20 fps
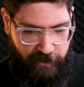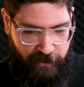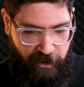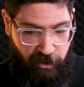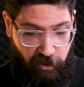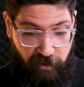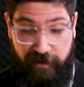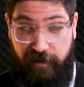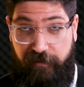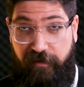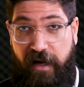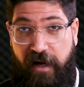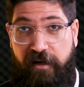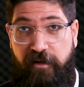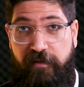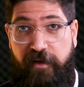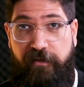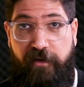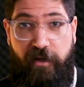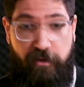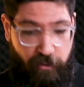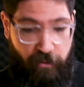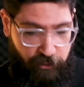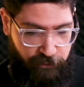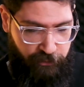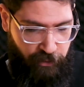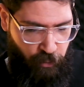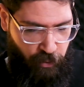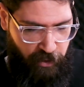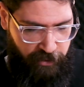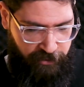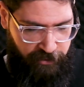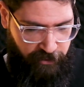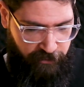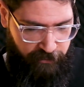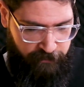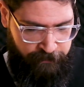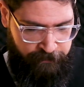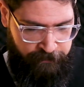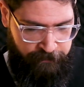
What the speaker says: or refineries, and also water.